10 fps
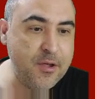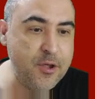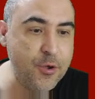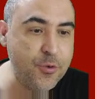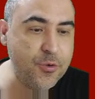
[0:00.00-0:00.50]

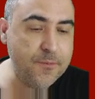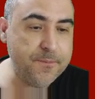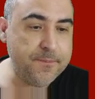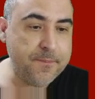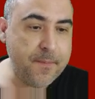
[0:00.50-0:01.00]
You
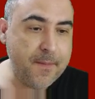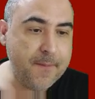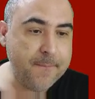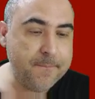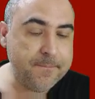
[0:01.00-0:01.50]

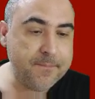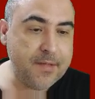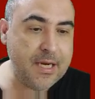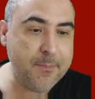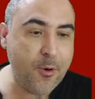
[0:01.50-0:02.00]

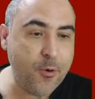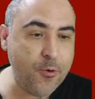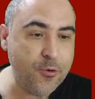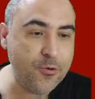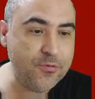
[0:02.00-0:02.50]
and
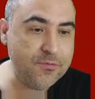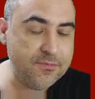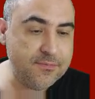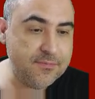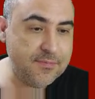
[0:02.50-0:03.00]
pohuru,
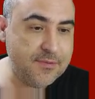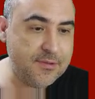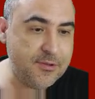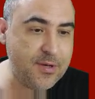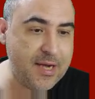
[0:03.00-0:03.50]

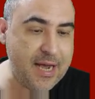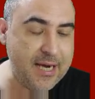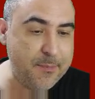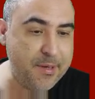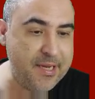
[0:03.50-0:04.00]
to a
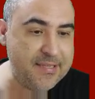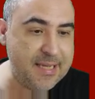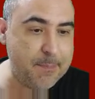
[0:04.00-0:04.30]
higher place, da